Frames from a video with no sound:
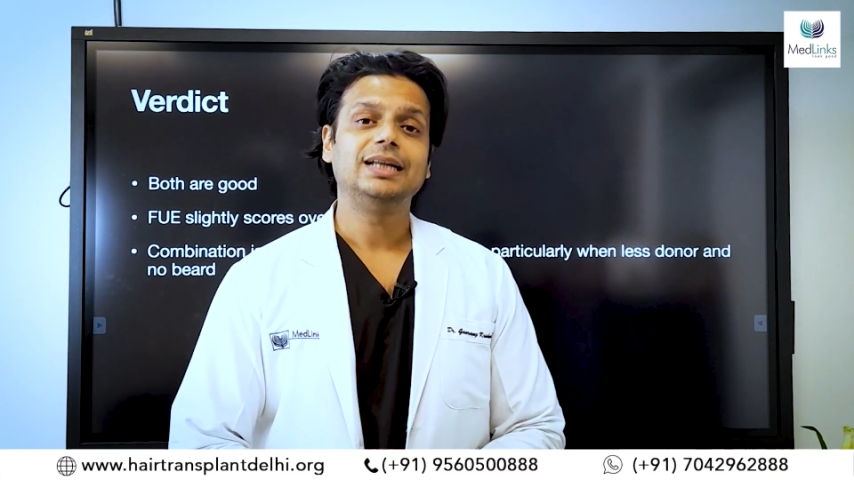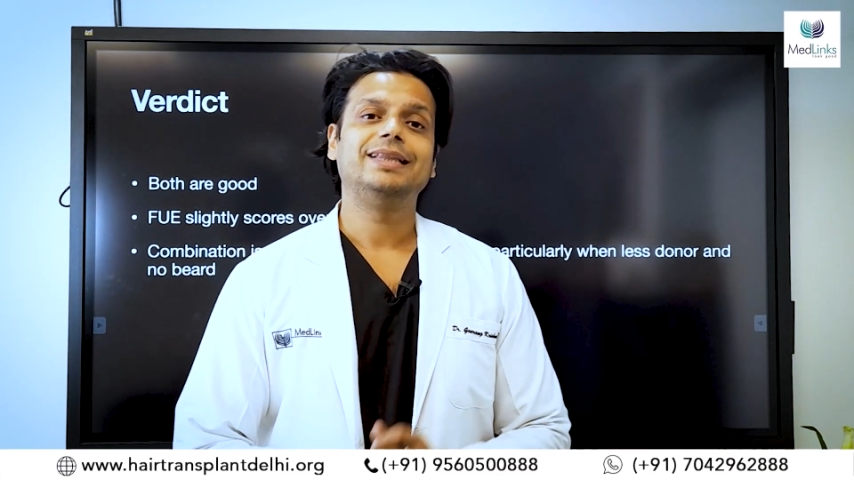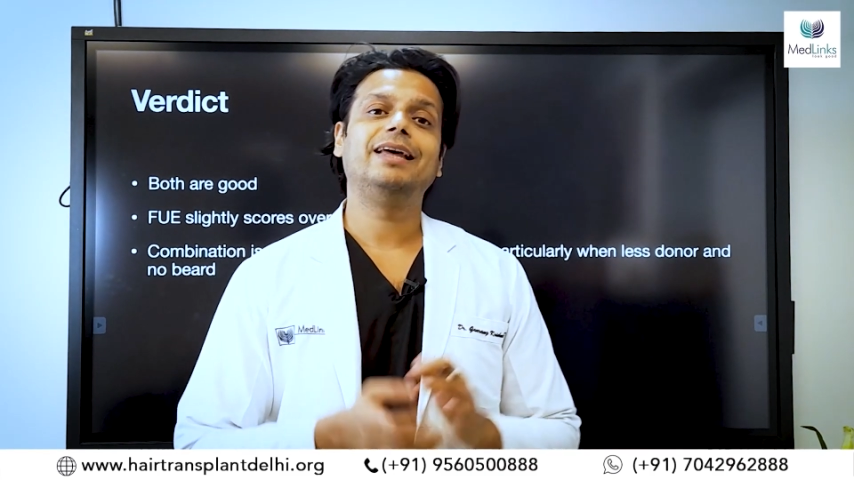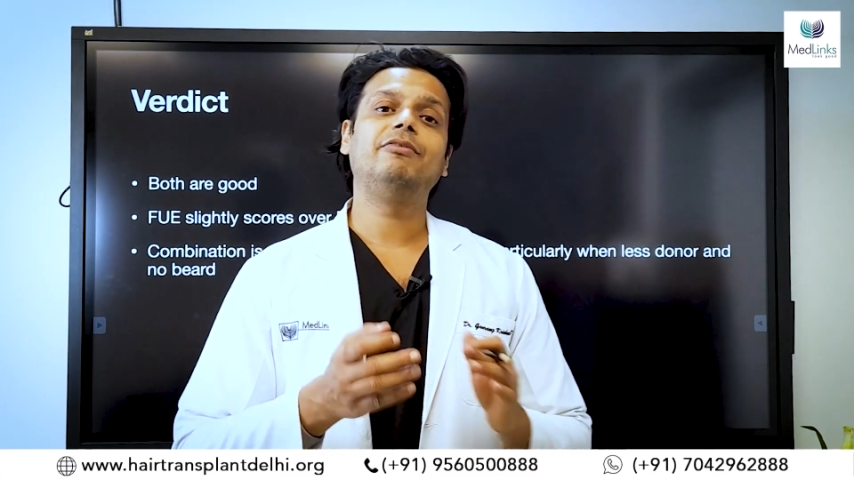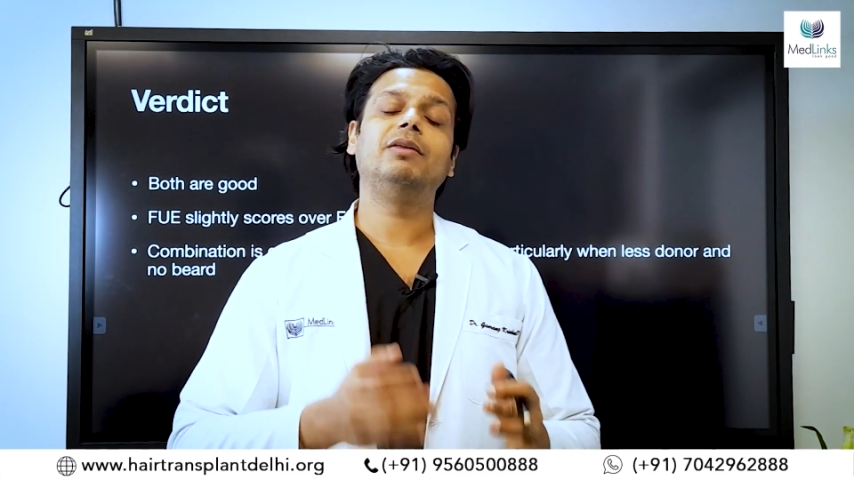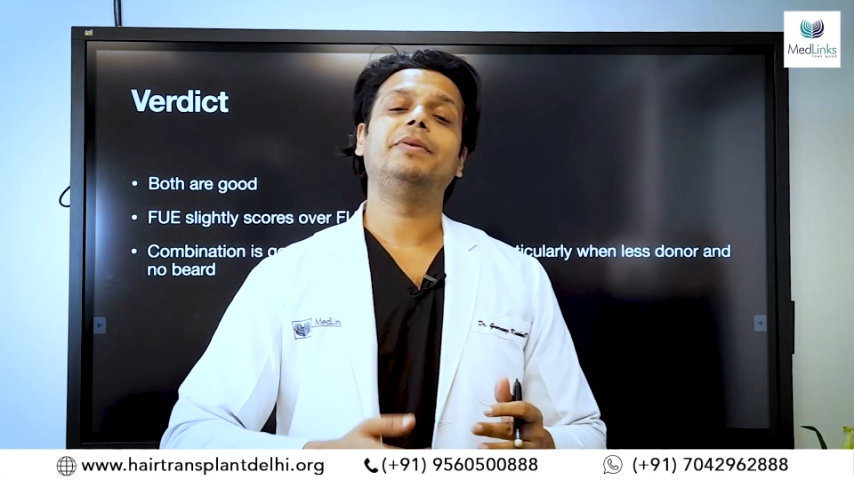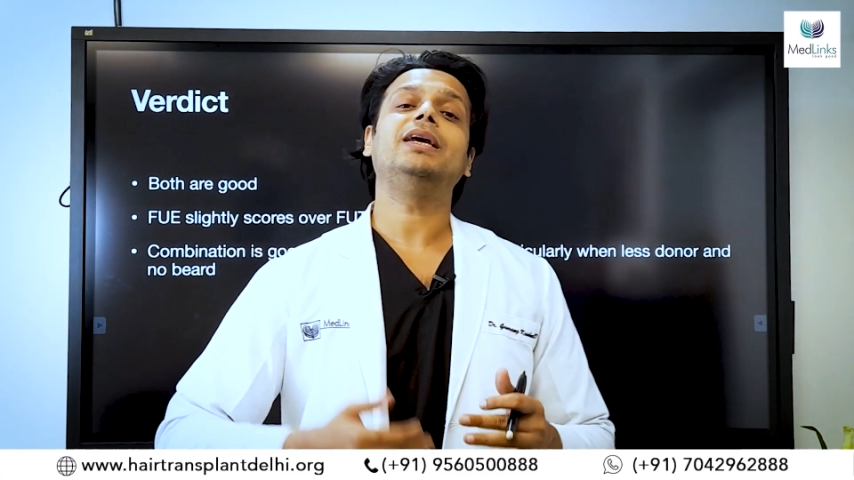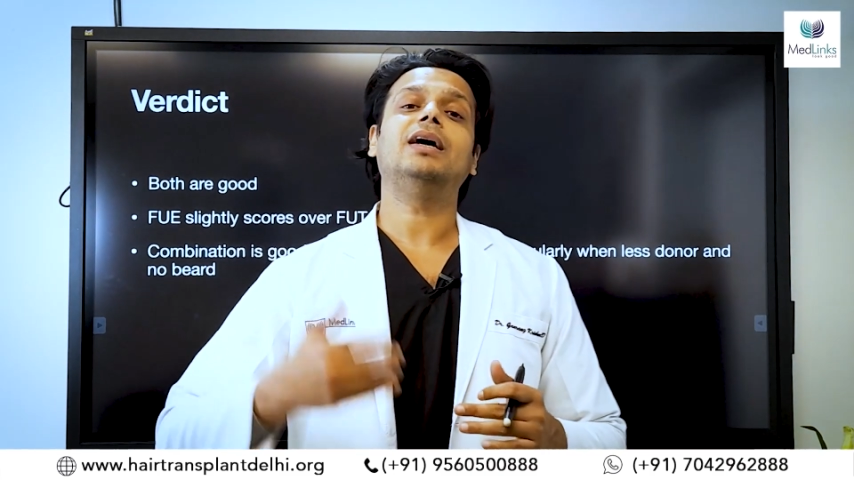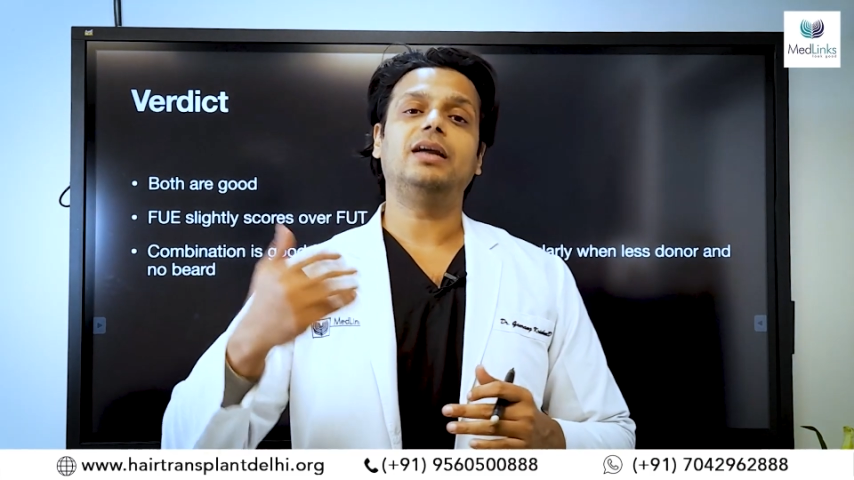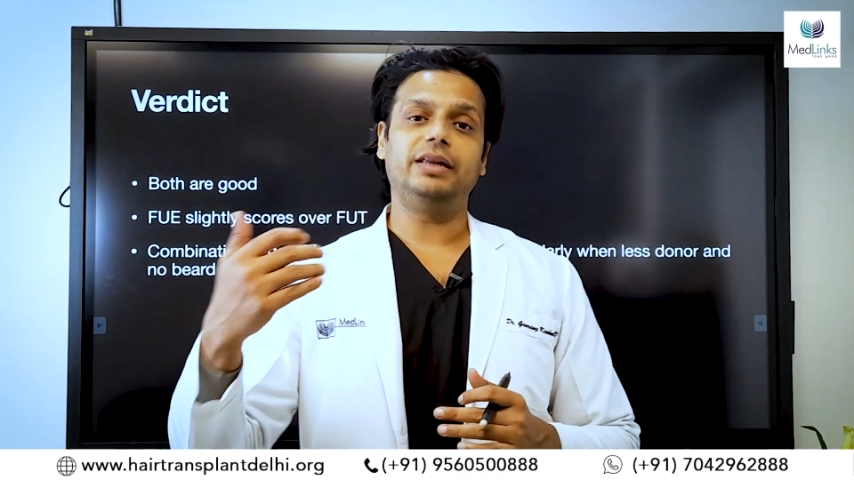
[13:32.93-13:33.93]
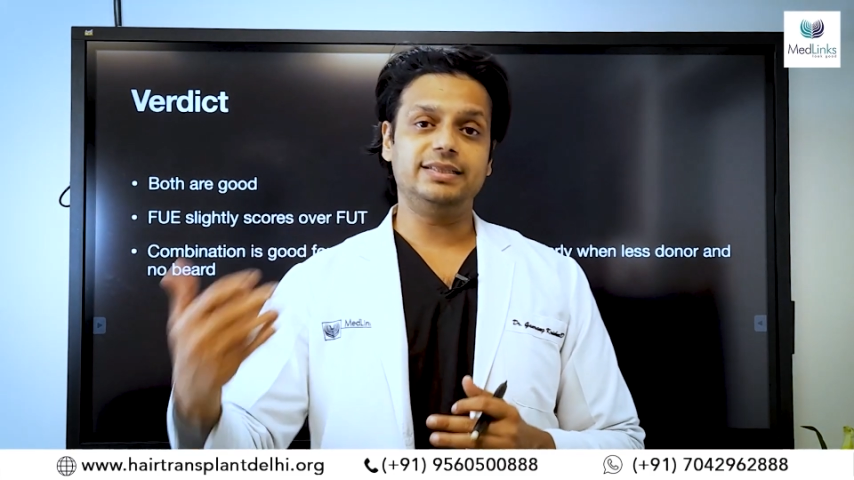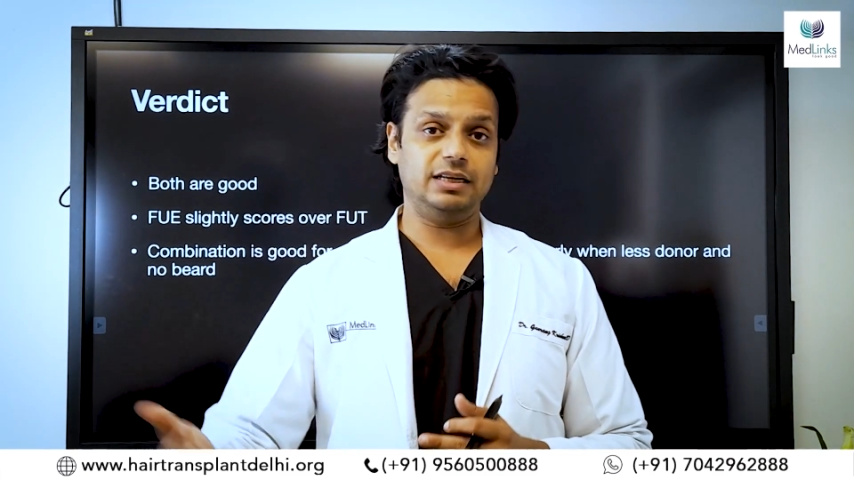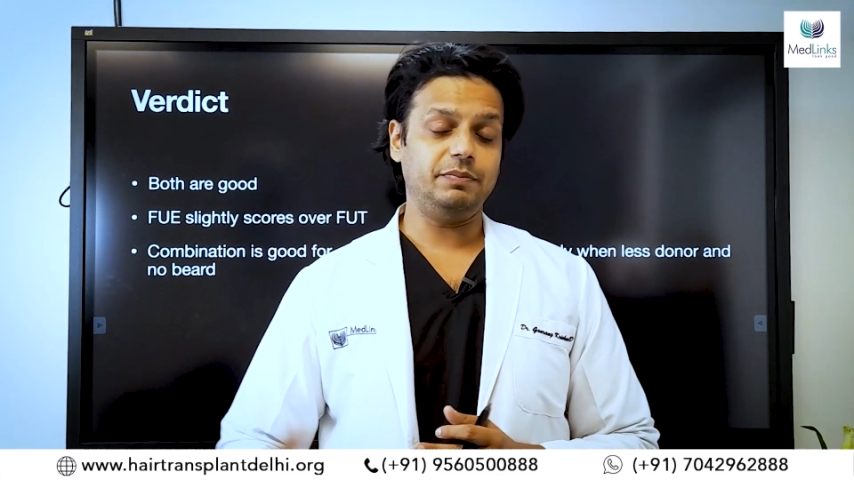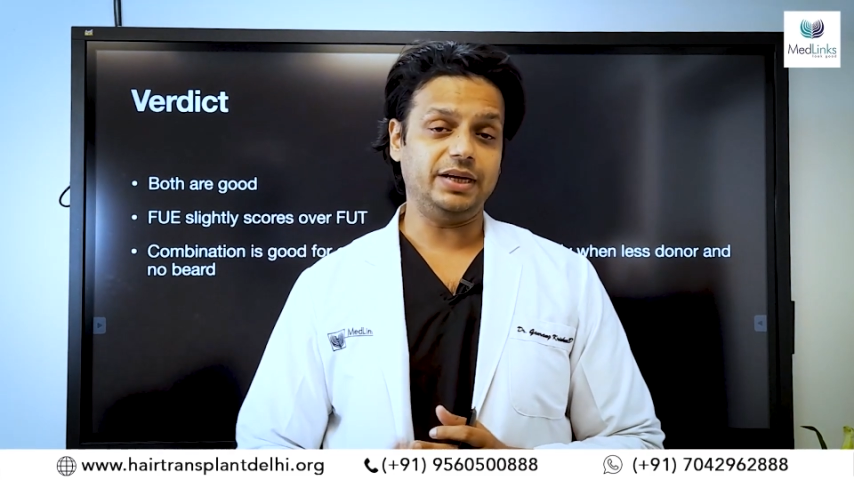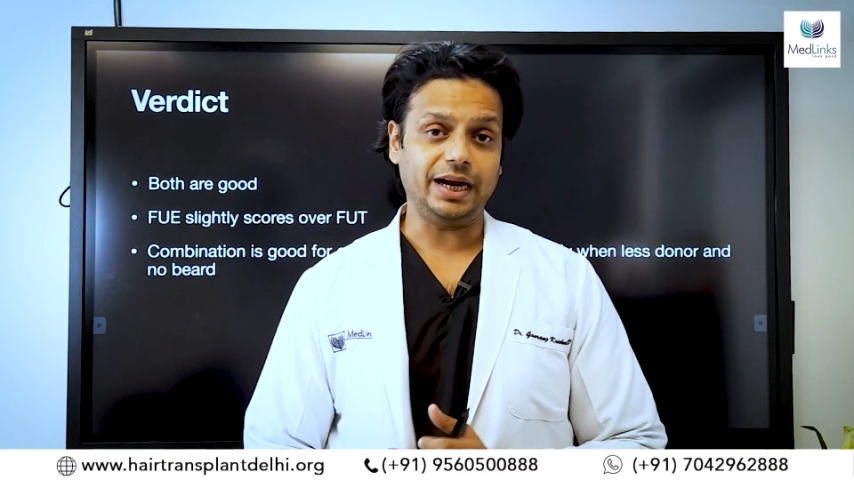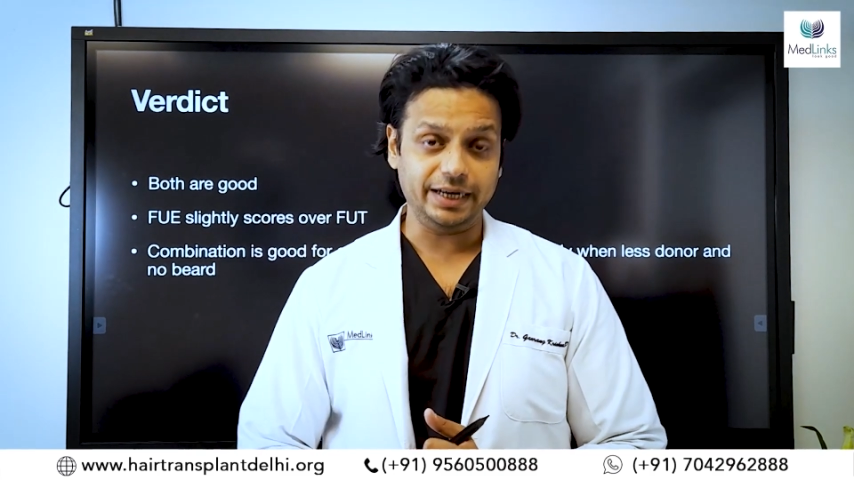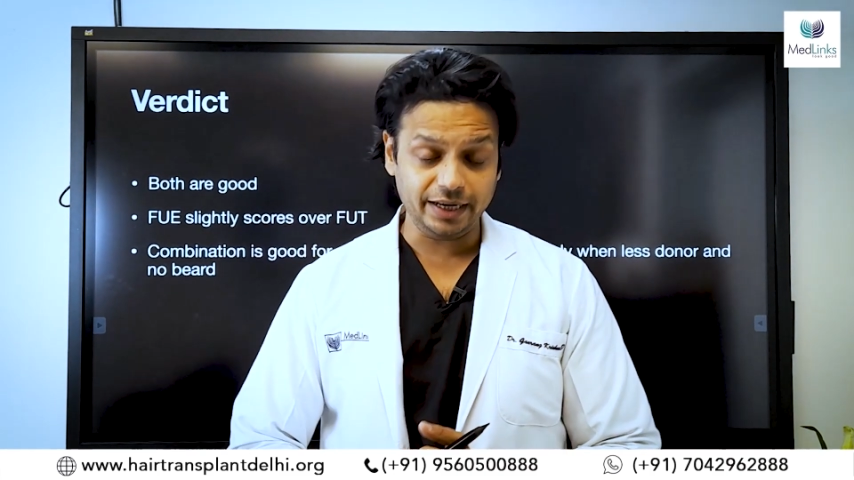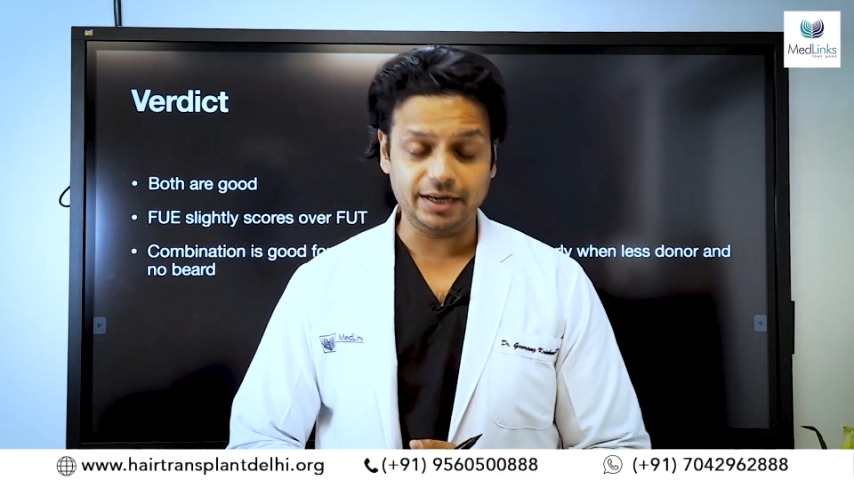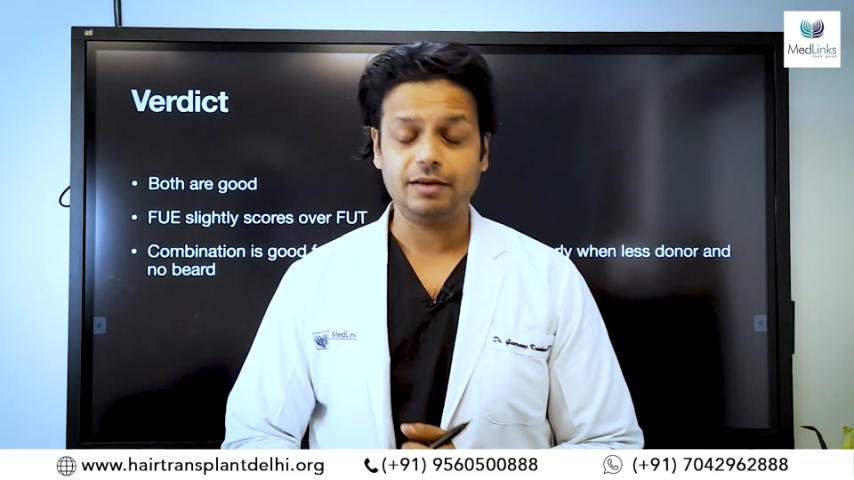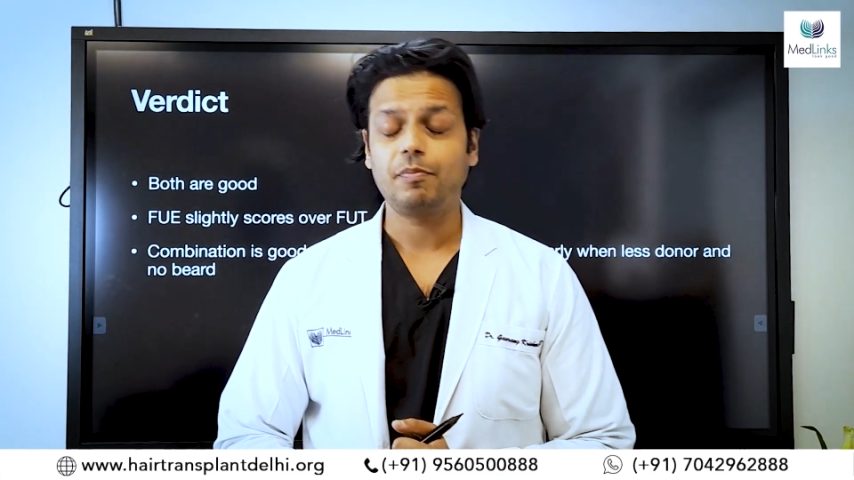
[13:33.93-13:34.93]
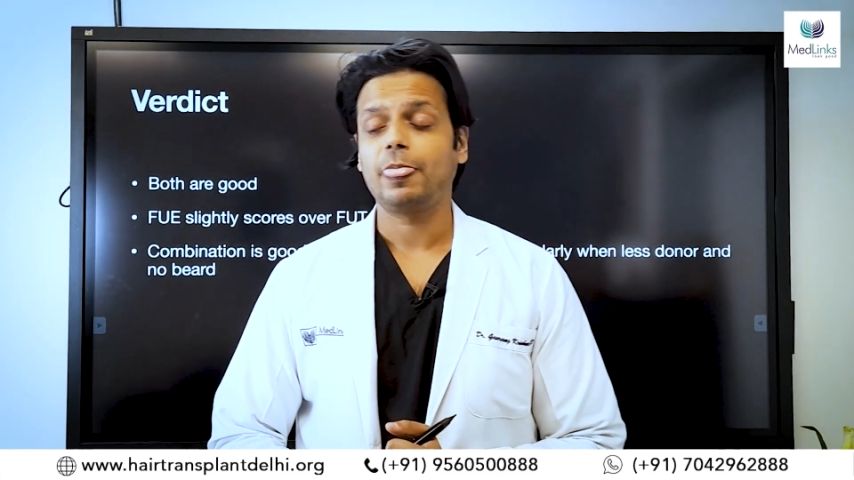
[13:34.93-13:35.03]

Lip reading: there will be a reason behind it.